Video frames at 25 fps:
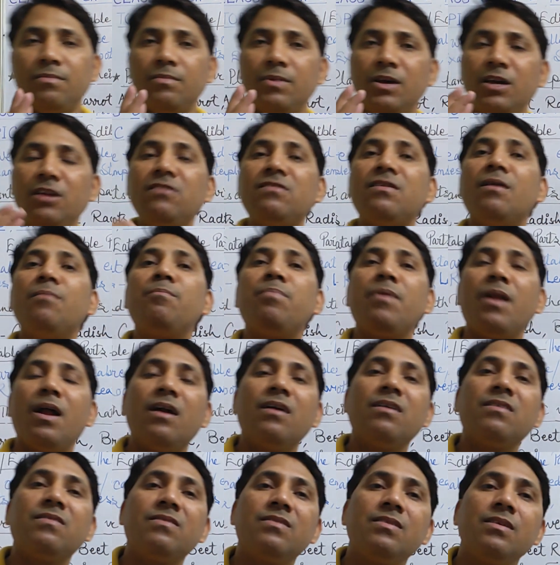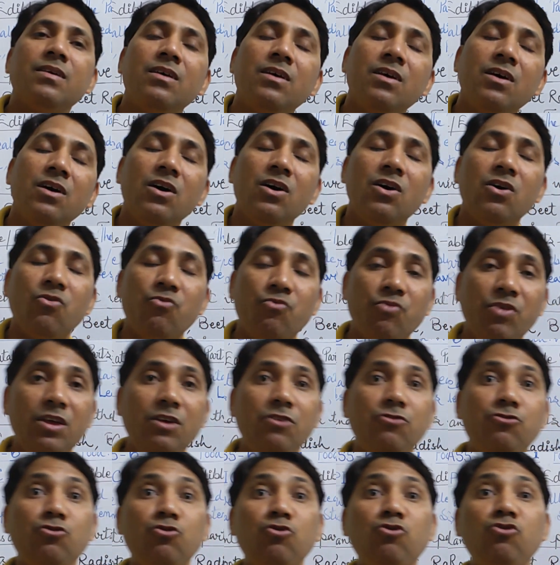In some plants we
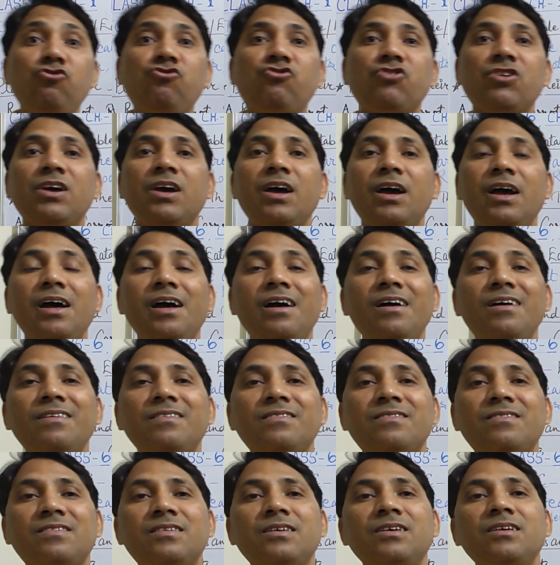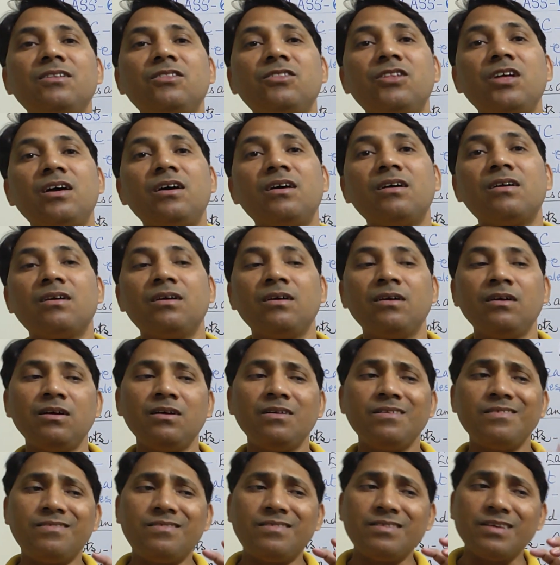use as their
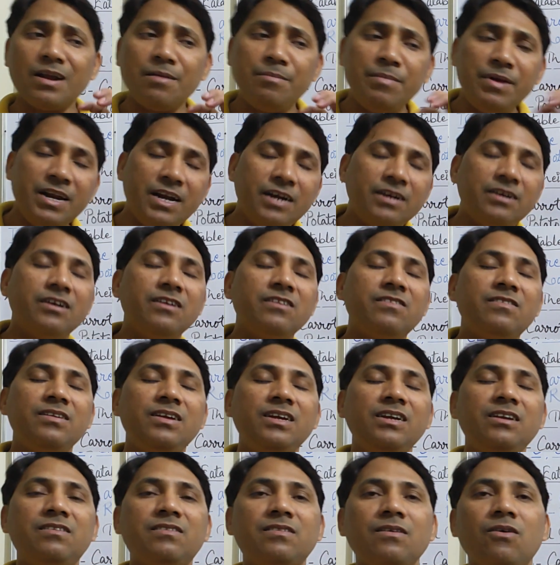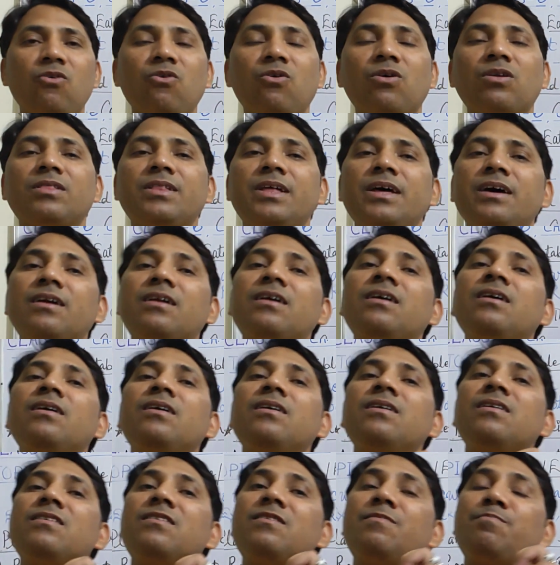germinated seeds or their
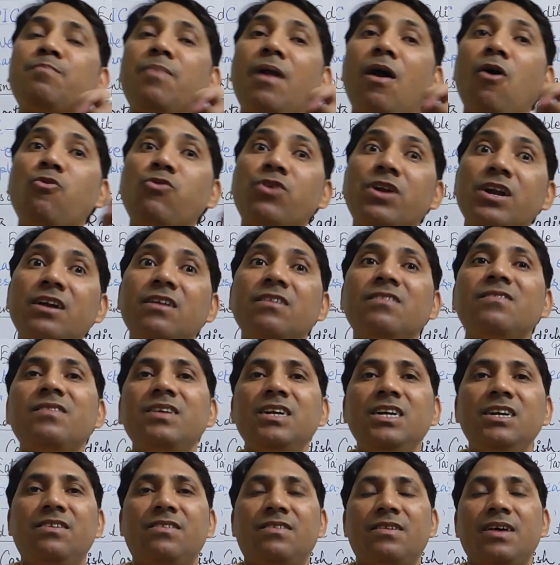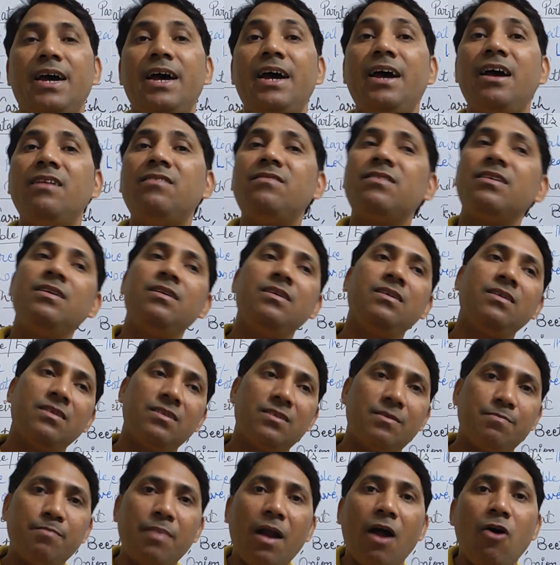sprouted seeds as
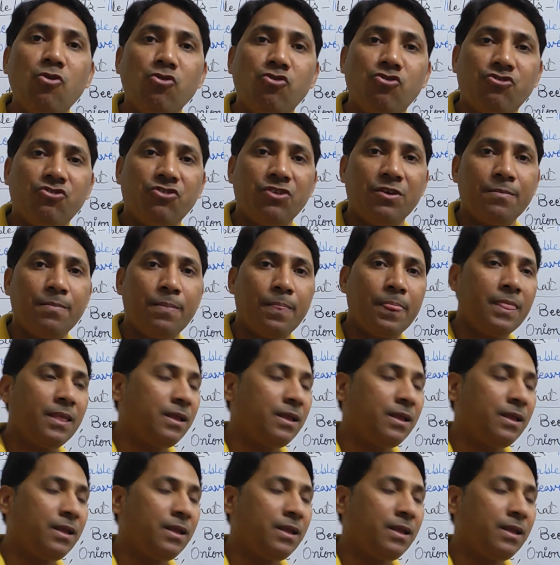sprouts,